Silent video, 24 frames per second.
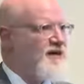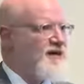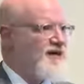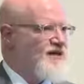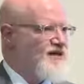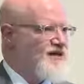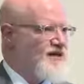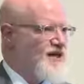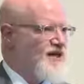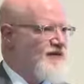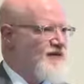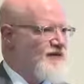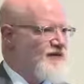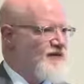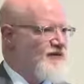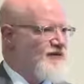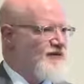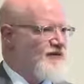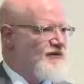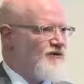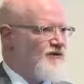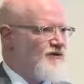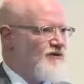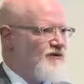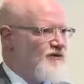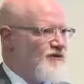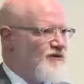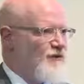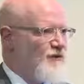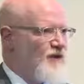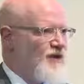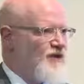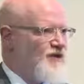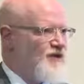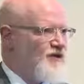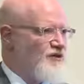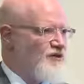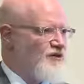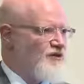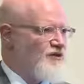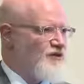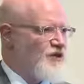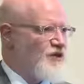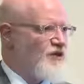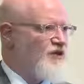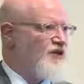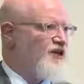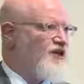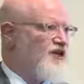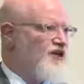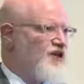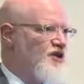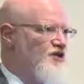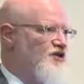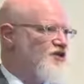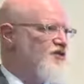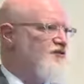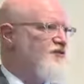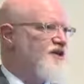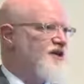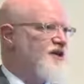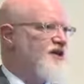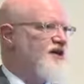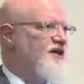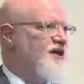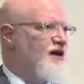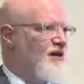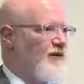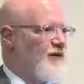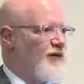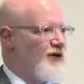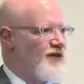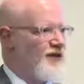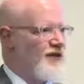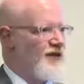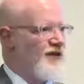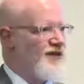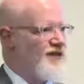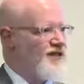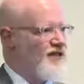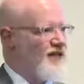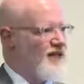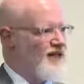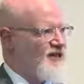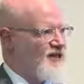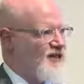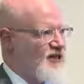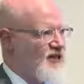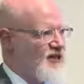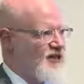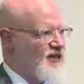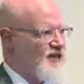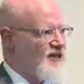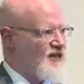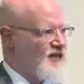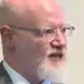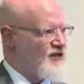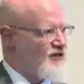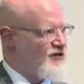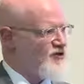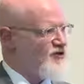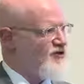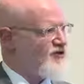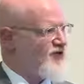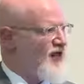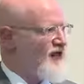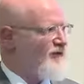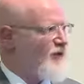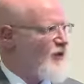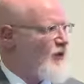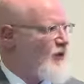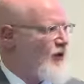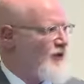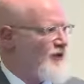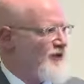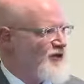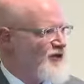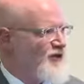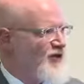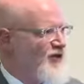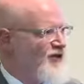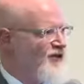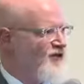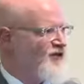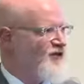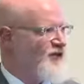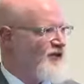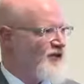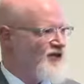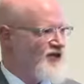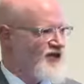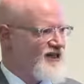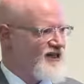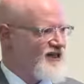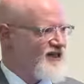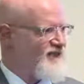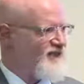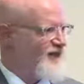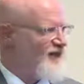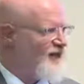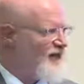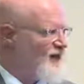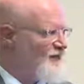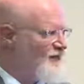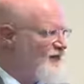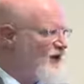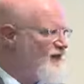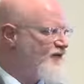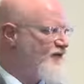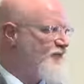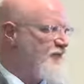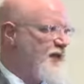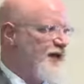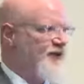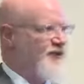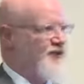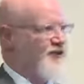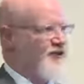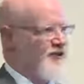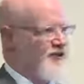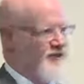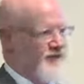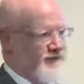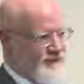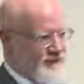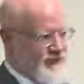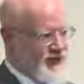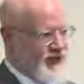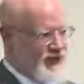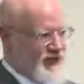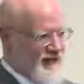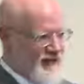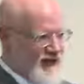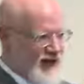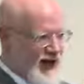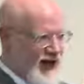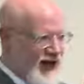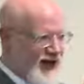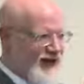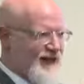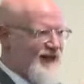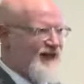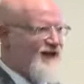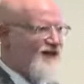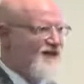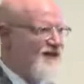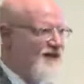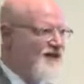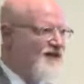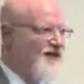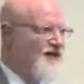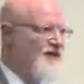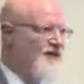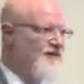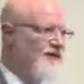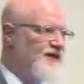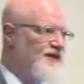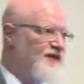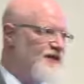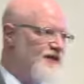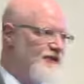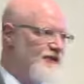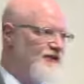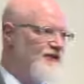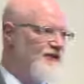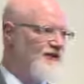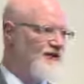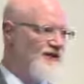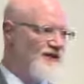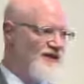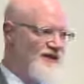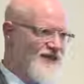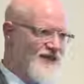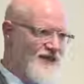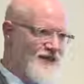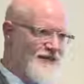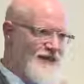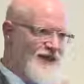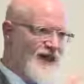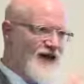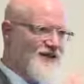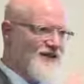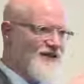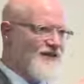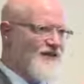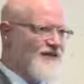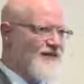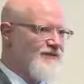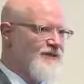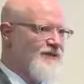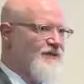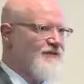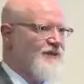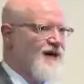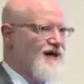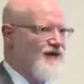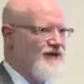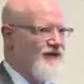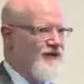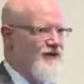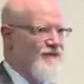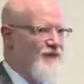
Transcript: So when you join a social media network, it's not just, you don't just have a web address, you don't just have a name, you have a picture. You have an icon that's going to be you, that symbolizes something about you.